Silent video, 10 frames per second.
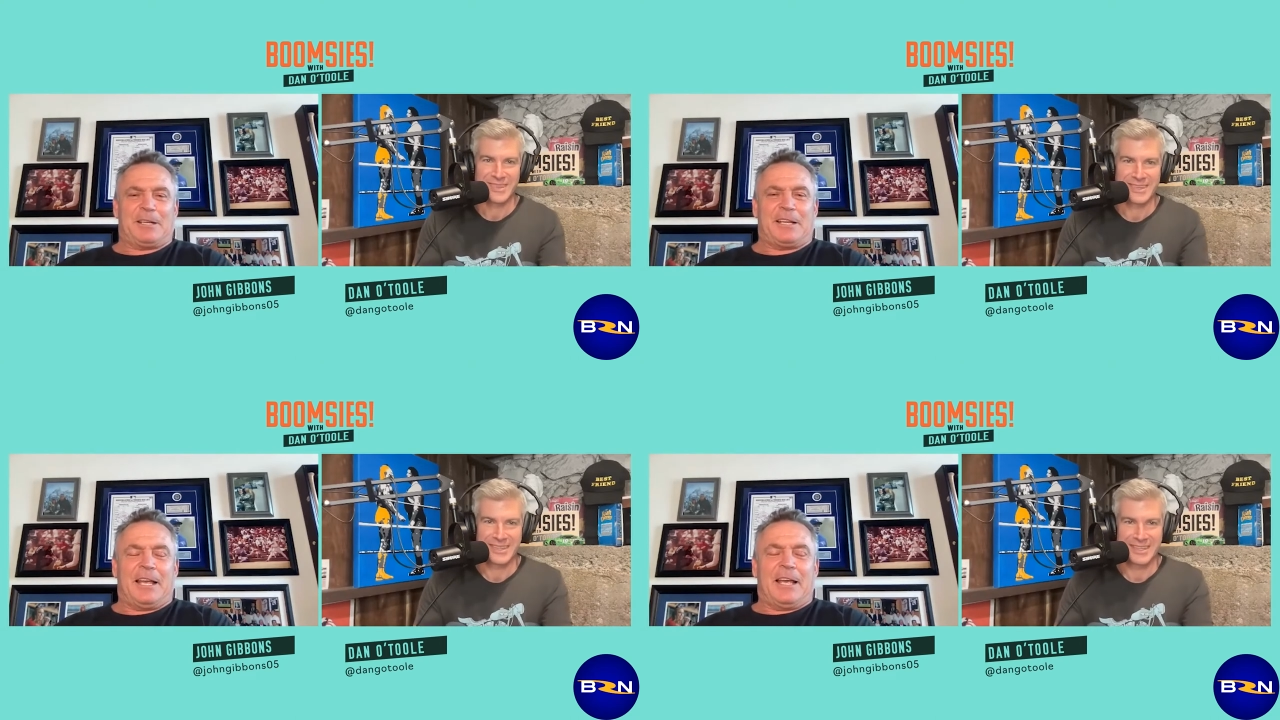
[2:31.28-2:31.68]

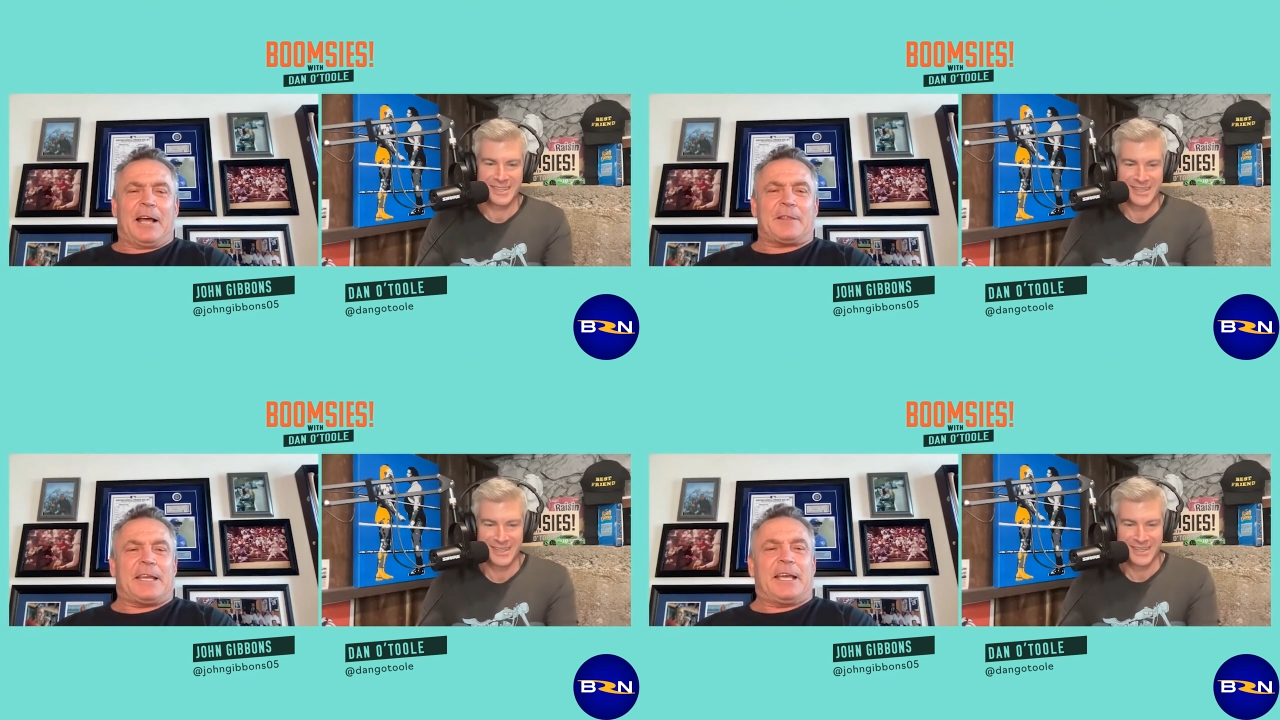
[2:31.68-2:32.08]
Speaker 1: about that?
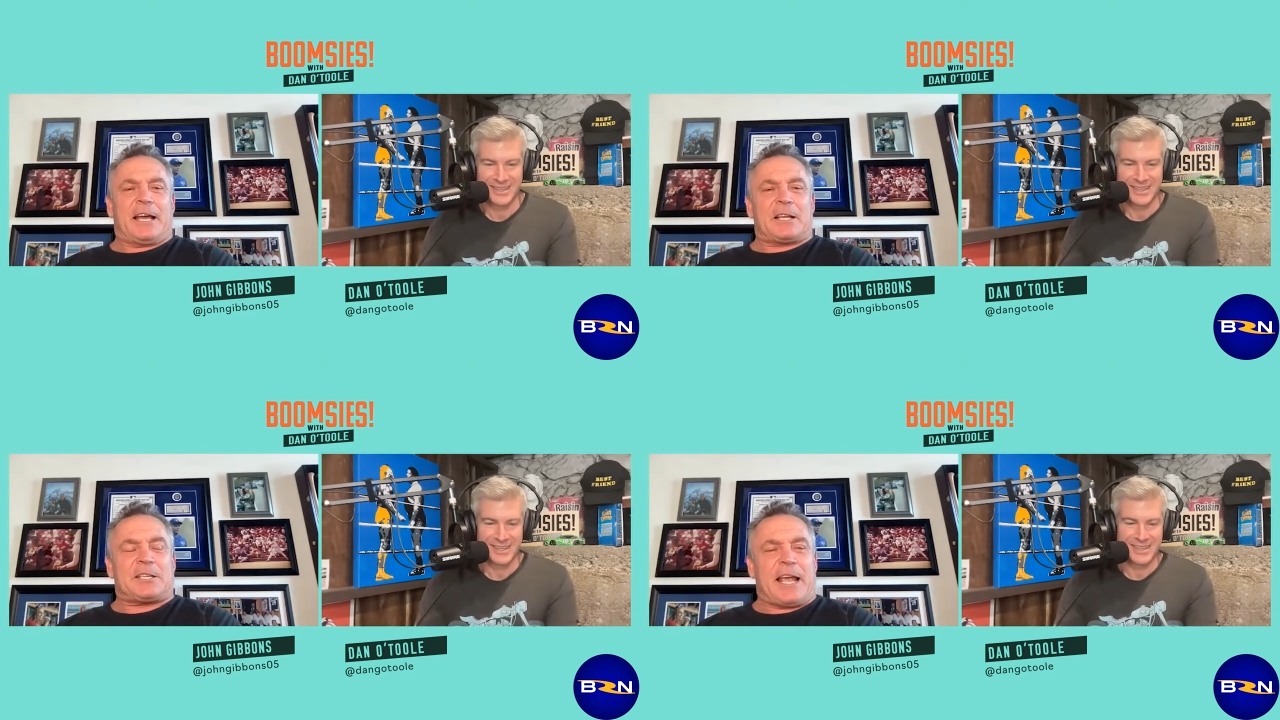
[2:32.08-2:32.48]
I think he
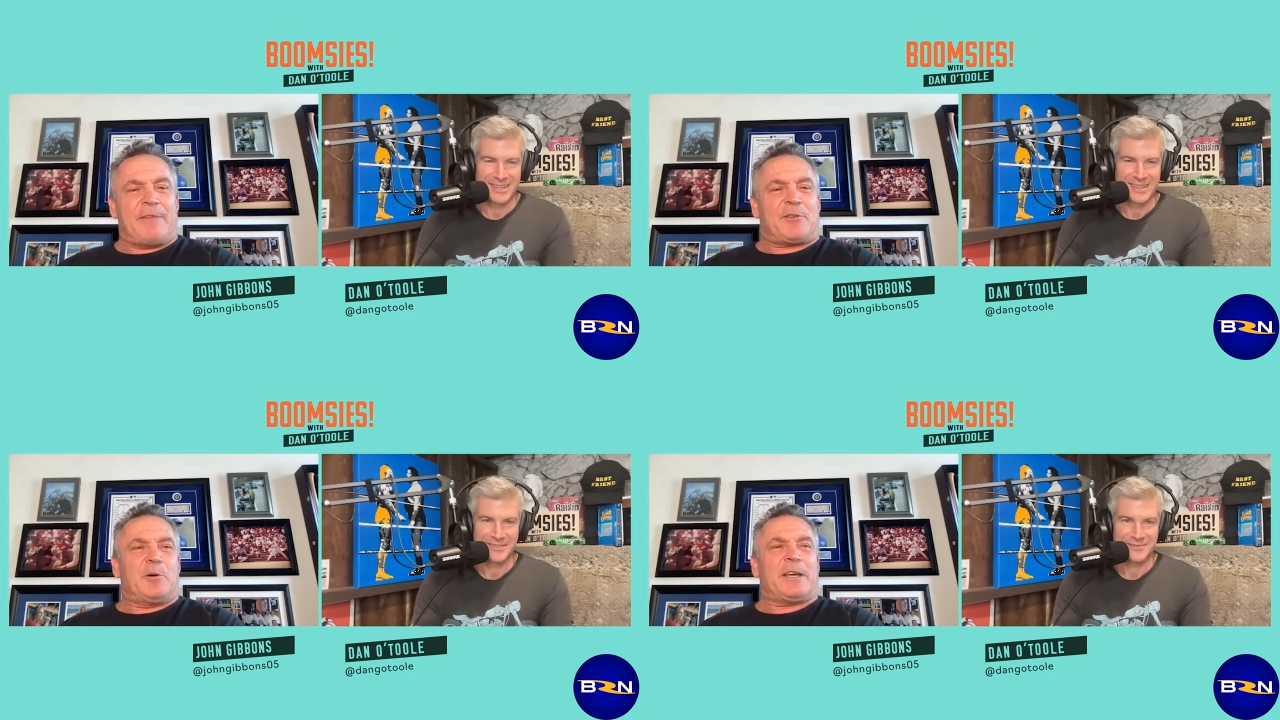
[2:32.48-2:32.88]
got a
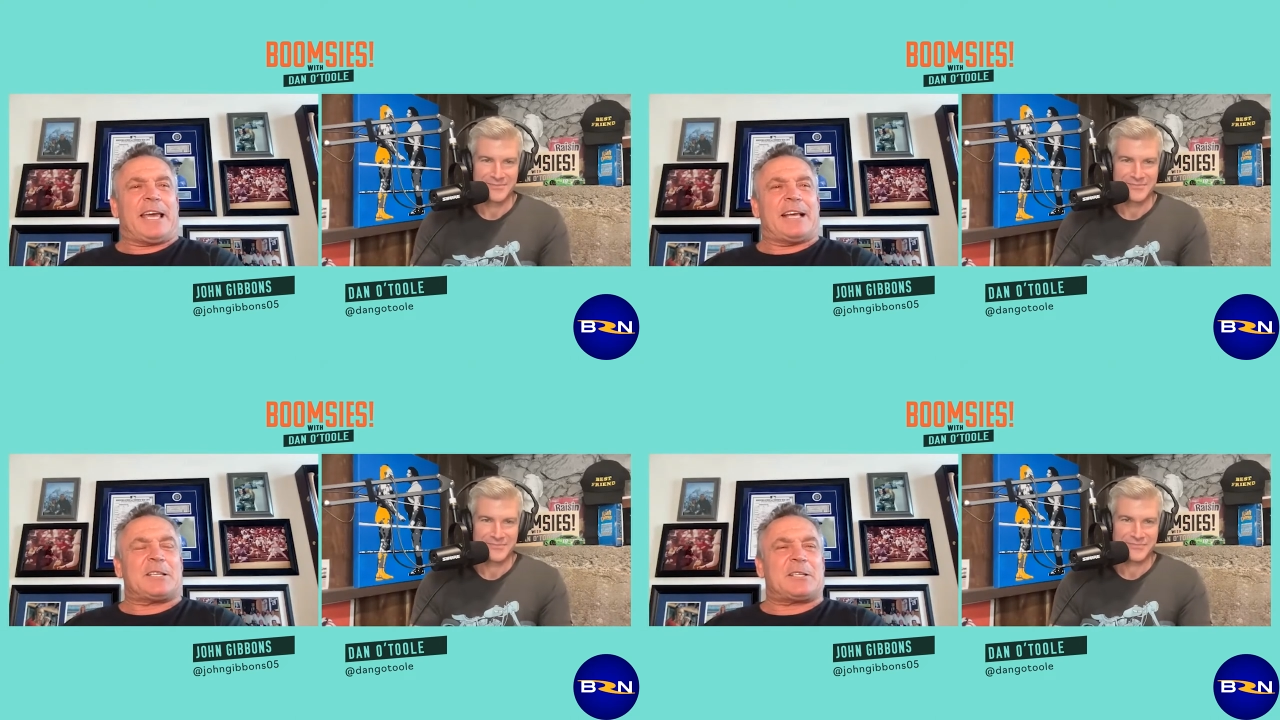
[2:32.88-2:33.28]
save too in
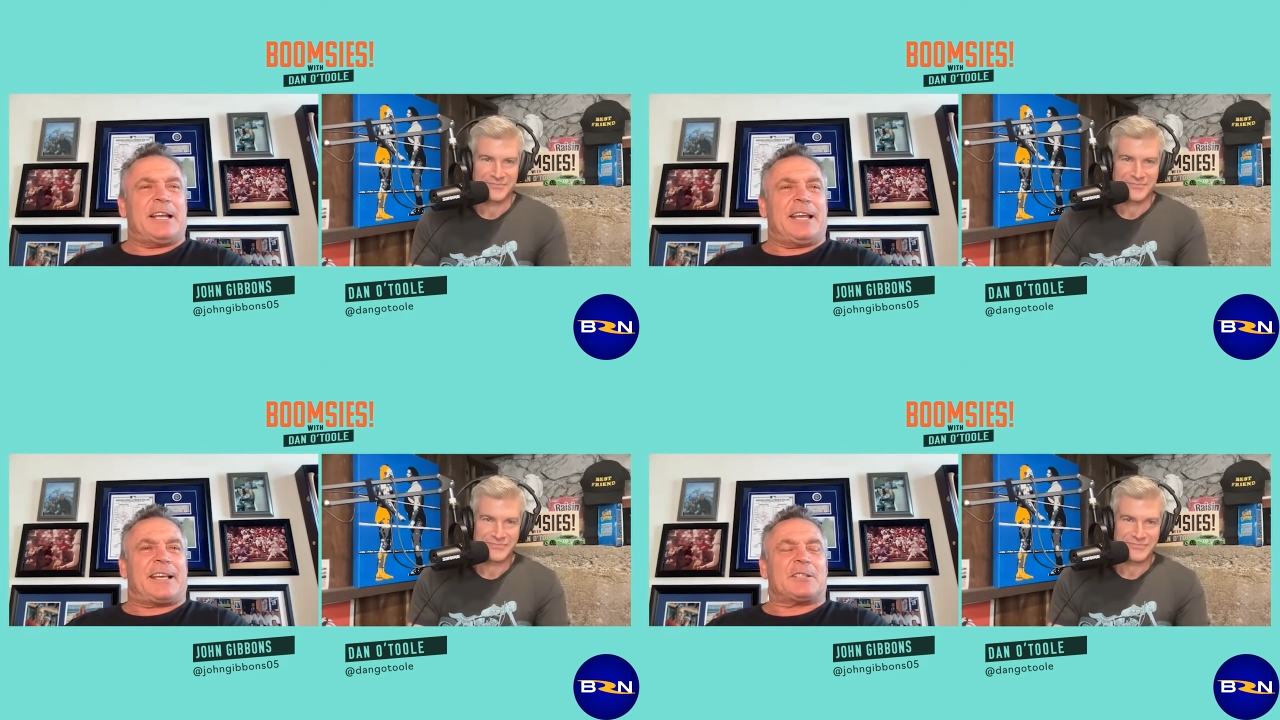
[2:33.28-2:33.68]
Kansas
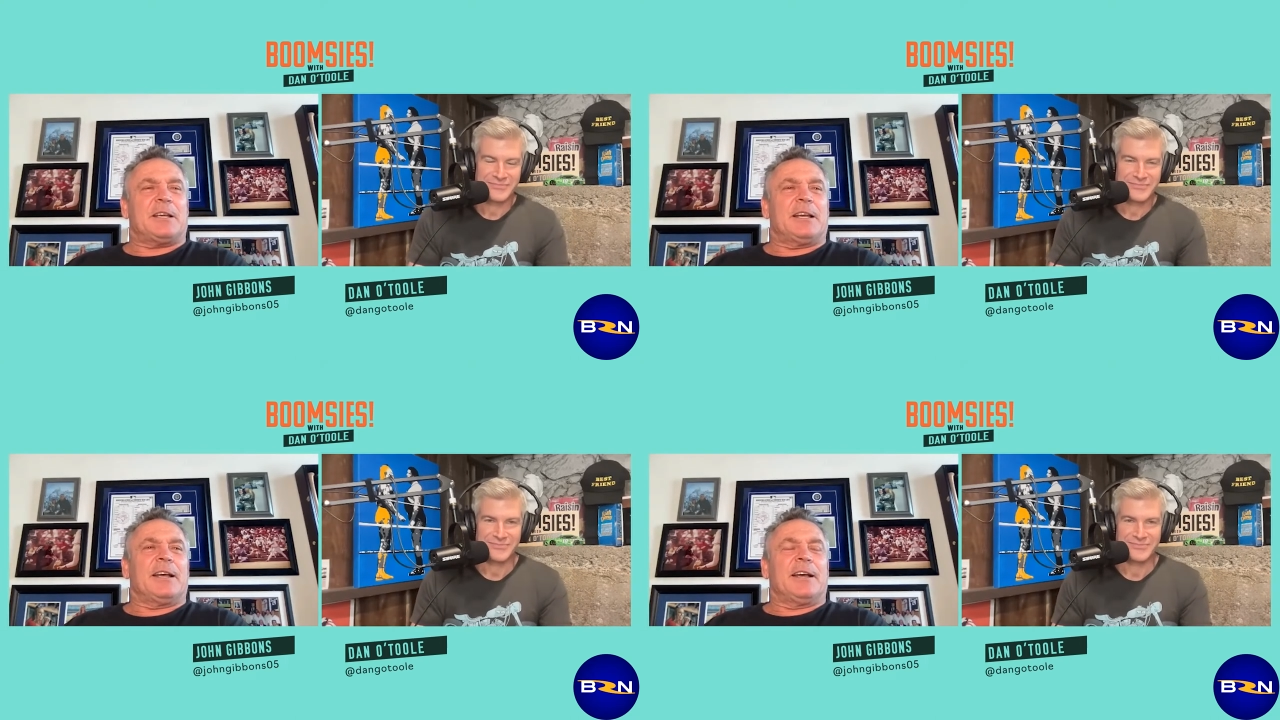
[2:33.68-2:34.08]
City because
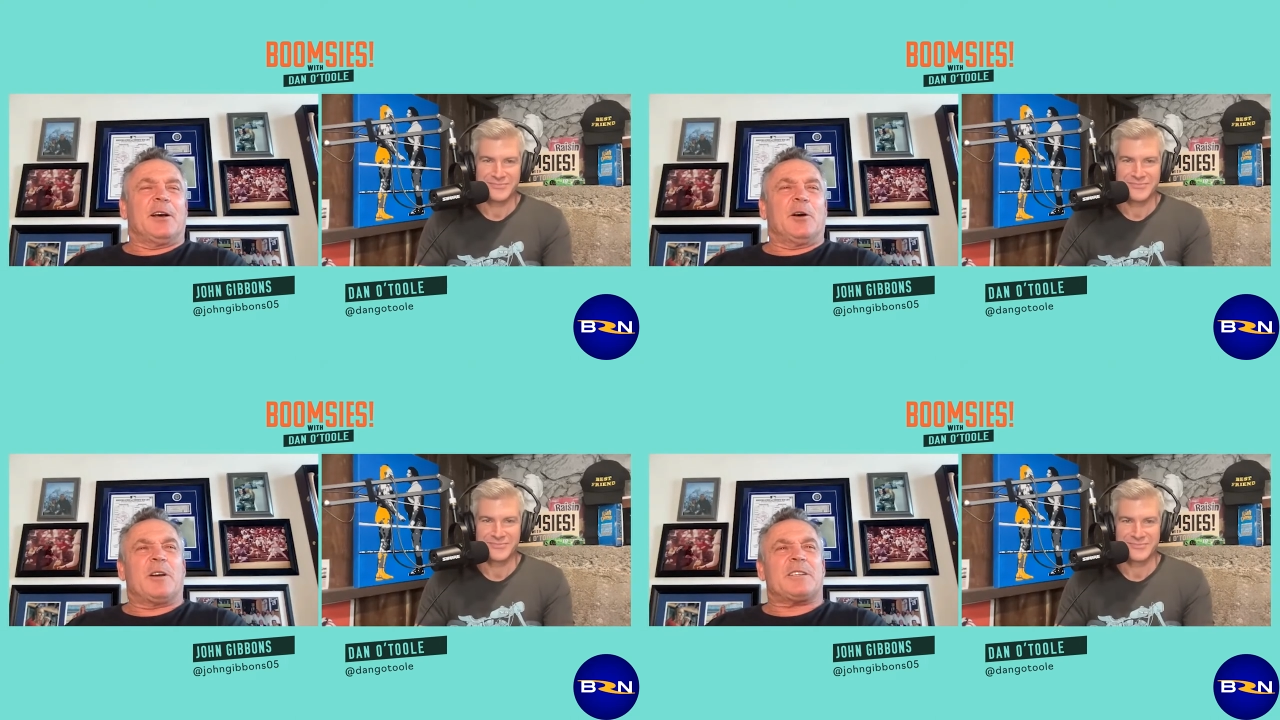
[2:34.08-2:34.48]

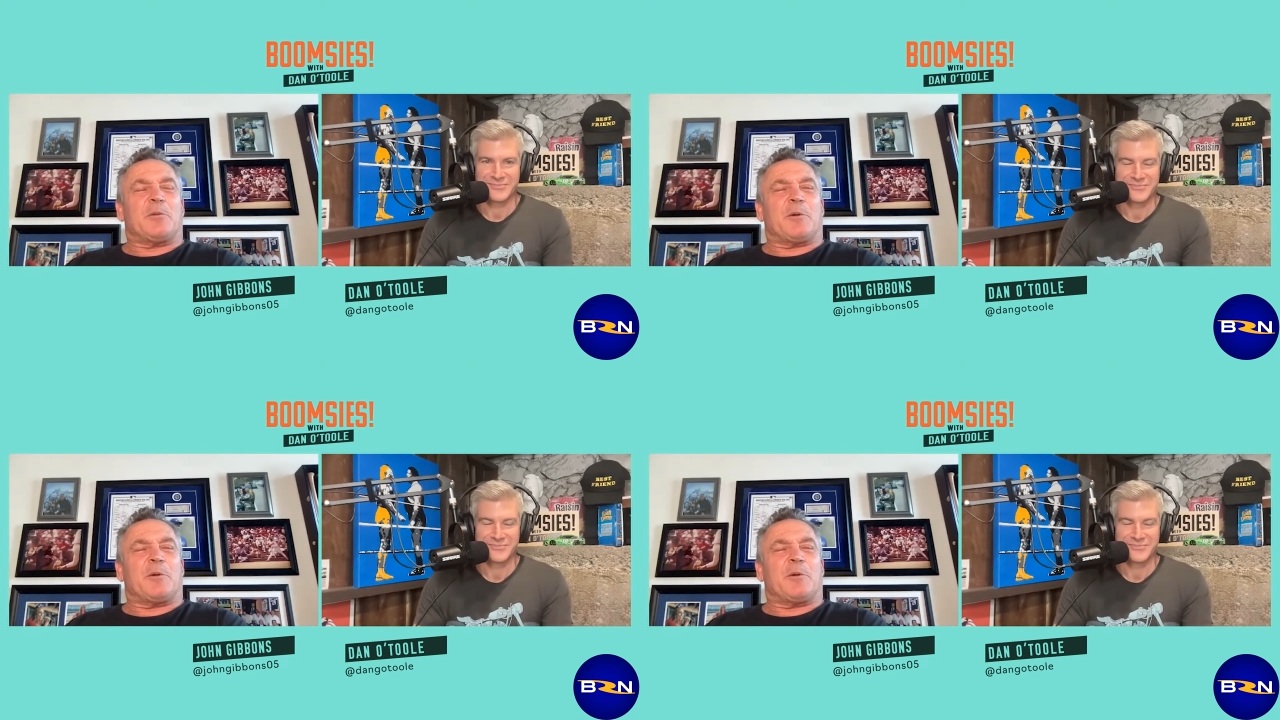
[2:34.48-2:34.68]
who was it?